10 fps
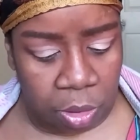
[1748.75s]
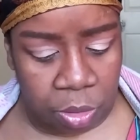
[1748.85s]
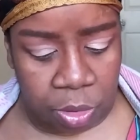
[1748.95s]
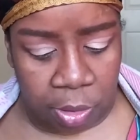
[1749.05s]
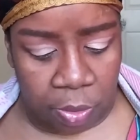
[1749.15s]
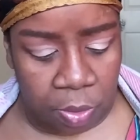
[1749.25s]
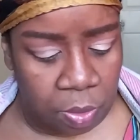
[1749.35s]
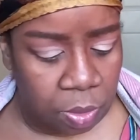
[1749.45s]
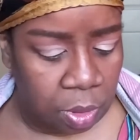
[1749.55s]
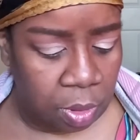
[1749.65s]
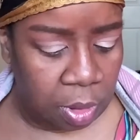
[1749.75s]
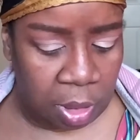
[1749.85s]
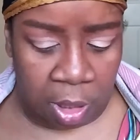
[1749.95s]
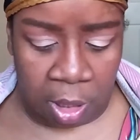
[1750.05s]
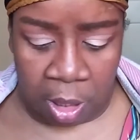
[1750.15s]
So
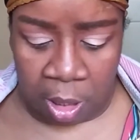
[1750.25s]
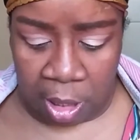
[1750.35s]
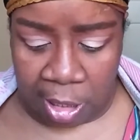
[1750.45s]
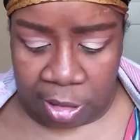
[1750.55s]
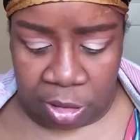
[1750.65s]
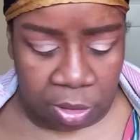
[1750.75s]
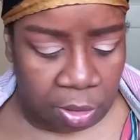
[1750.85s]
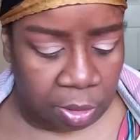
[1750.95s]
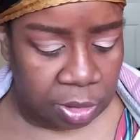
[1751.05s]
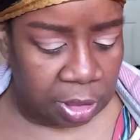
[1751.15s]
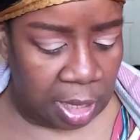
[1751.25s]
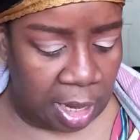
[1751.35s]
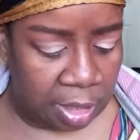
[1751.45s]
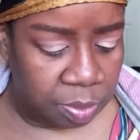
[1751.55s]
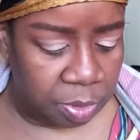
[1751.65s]
I took her to the
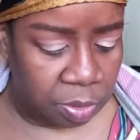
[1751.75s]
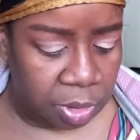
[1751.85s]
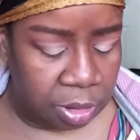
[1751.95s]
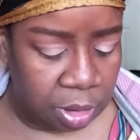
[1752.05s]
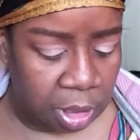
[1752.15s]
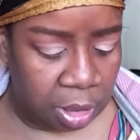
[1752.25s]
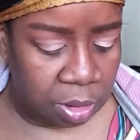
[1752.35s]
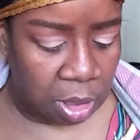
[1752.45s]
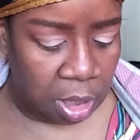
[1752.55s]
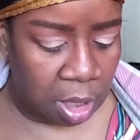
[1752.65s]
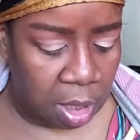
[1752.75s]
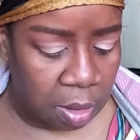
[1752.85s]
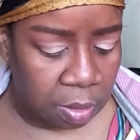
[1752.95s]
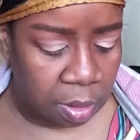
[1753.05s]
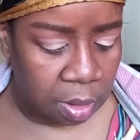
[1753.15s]
hospital, and
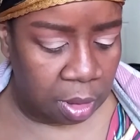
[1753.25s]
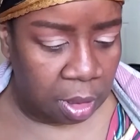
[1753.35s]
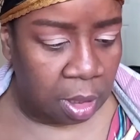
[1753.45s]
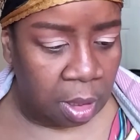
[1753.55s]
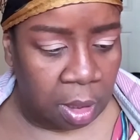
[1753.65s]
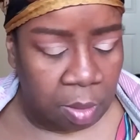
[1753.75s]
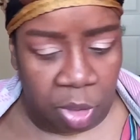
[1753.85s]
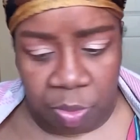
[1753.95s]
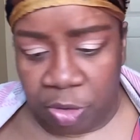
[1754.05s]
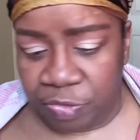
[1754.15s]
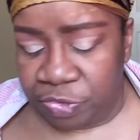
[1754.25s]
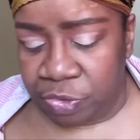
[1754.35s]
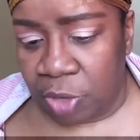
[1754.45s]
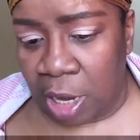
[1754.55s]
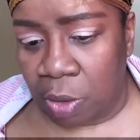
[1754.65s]
maybe a
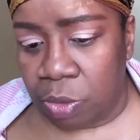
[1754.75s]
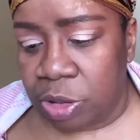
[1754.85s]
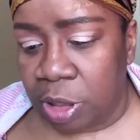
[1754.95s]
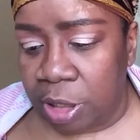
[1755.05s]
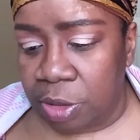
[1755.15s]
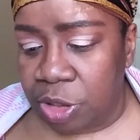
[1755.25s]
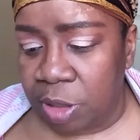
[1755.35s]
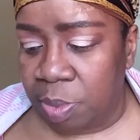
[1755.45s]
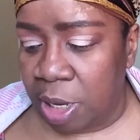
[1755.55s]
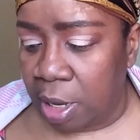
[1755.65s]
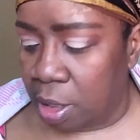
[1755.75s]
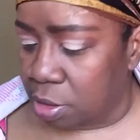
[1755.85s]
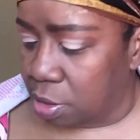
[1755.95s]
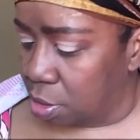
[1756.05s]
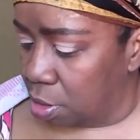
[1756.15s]
few hours later she
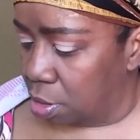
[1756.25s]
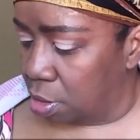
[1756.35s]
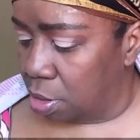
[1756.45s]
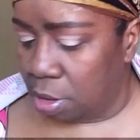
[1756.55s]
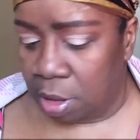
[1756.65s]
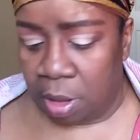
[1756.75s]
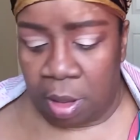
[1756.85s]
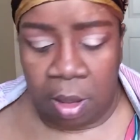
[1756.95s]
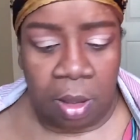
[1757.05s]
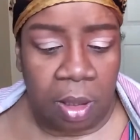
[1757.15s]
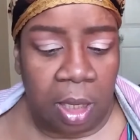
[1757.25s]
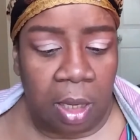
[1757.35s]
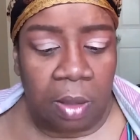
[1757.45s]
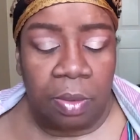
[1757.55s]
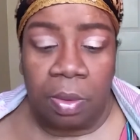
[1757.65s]
passed. Yeah.